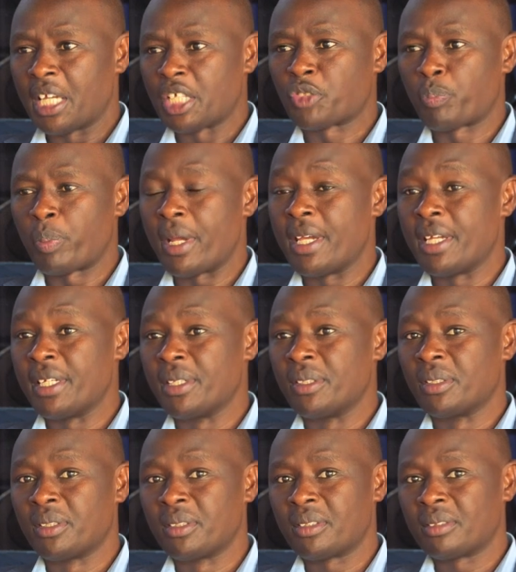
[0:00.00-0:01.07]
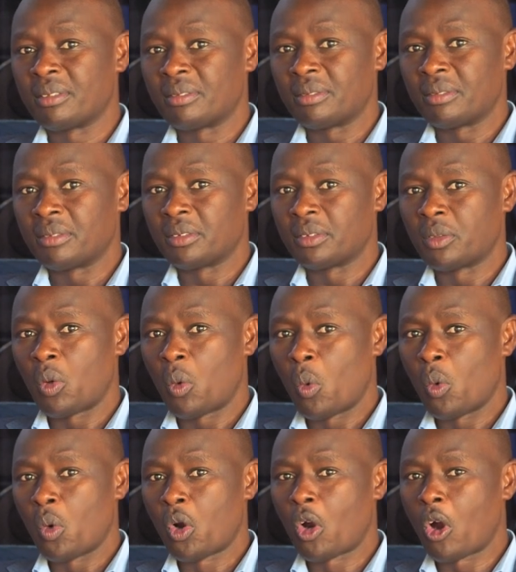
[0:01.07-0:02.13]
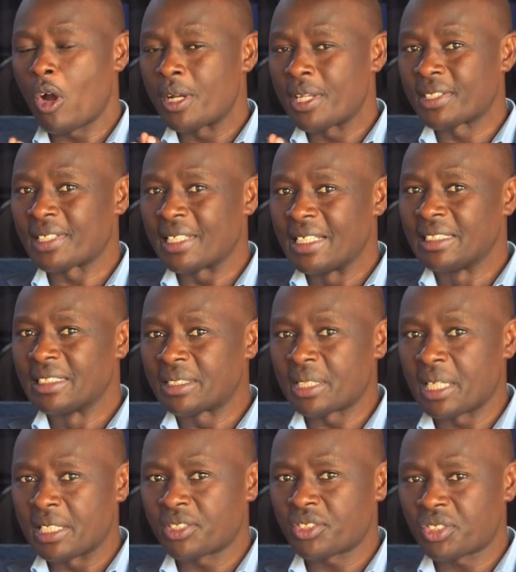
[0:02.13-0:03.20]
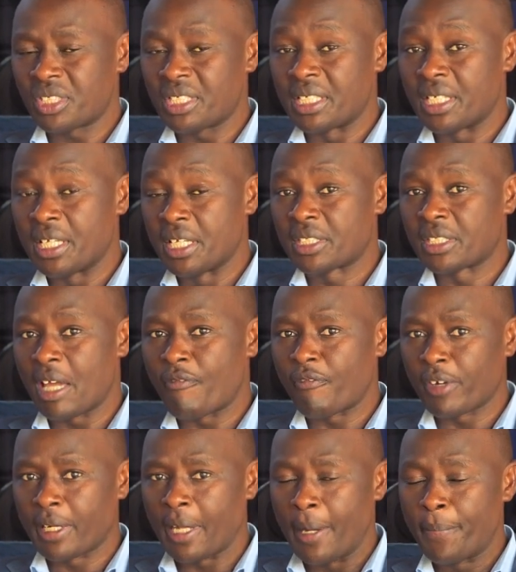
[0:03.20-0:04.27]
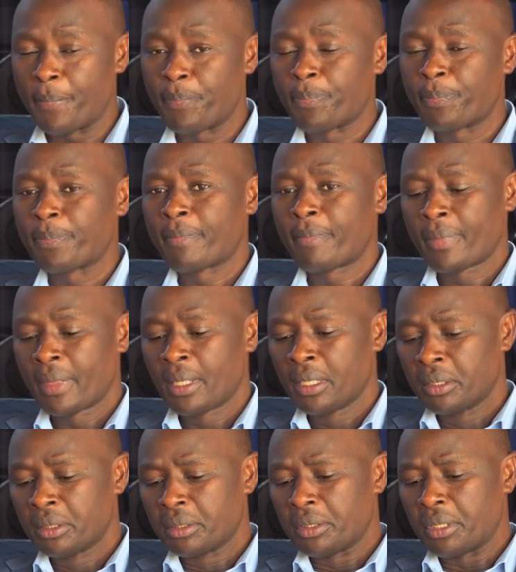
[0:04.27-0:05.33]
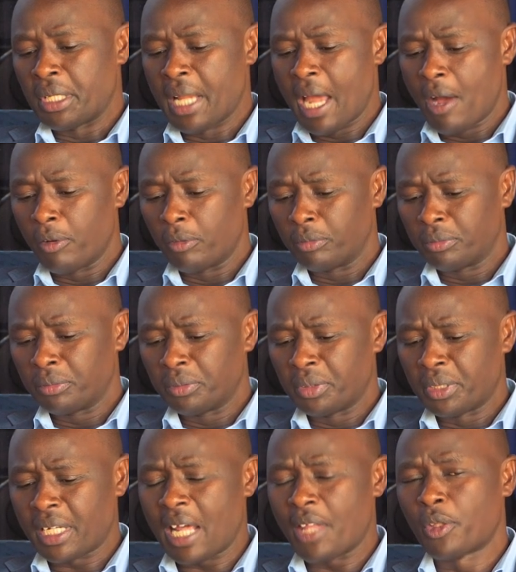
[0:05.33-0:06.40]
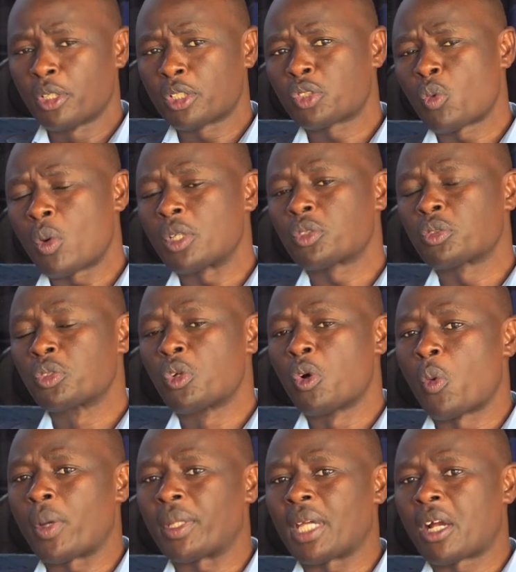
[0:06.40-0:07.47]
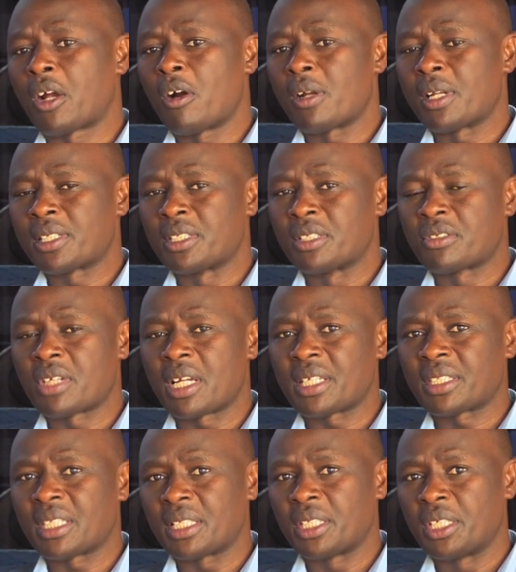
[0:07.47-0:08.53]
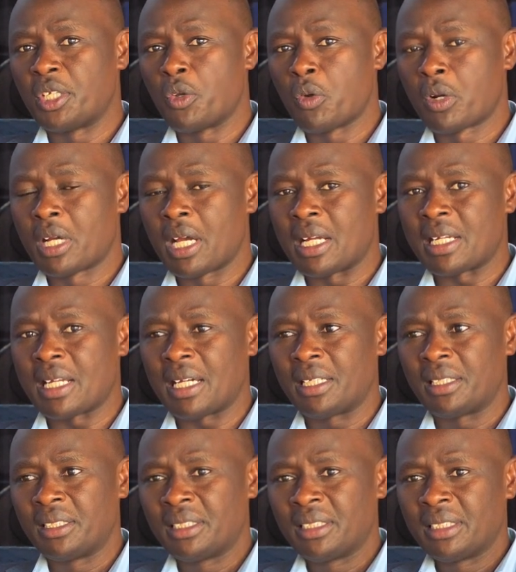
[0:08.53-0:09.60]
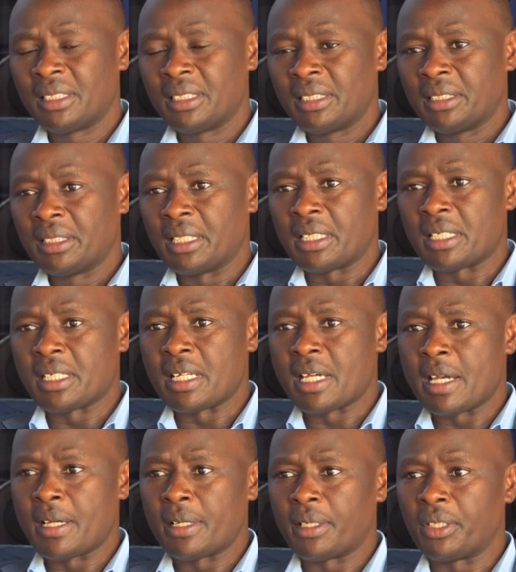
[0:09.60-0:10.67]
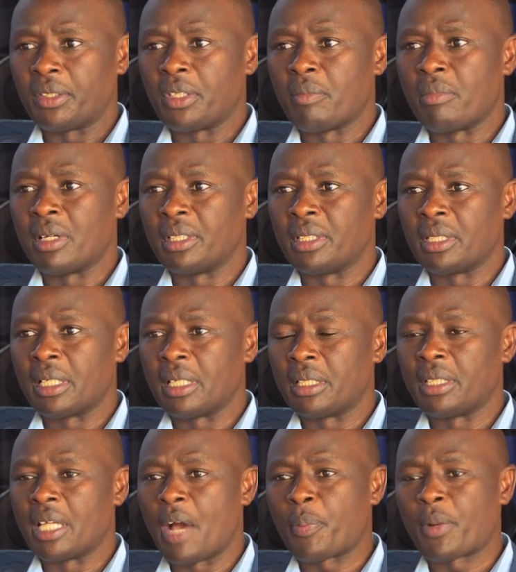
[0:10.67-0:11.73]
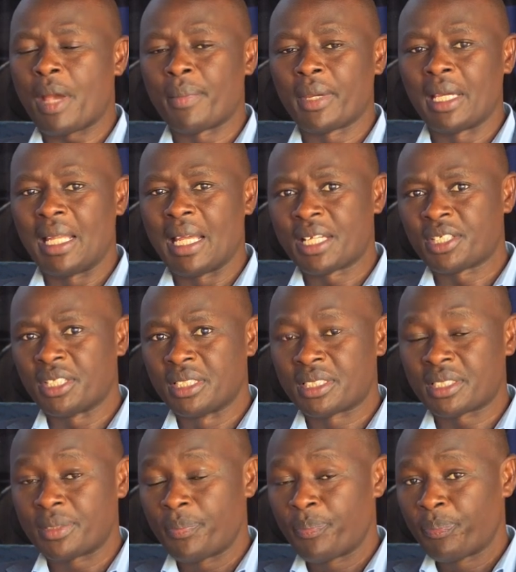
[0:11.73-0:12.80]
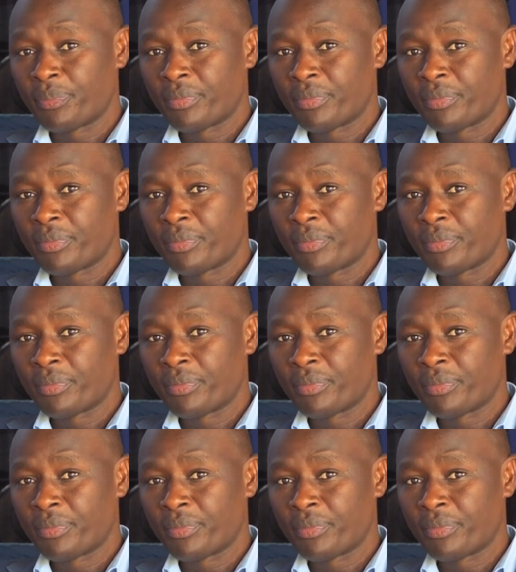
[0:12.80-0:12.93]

explain God's interest in East Africa. Now, there are those who want to know whether God is interested in Uganda and in the upcoming elections.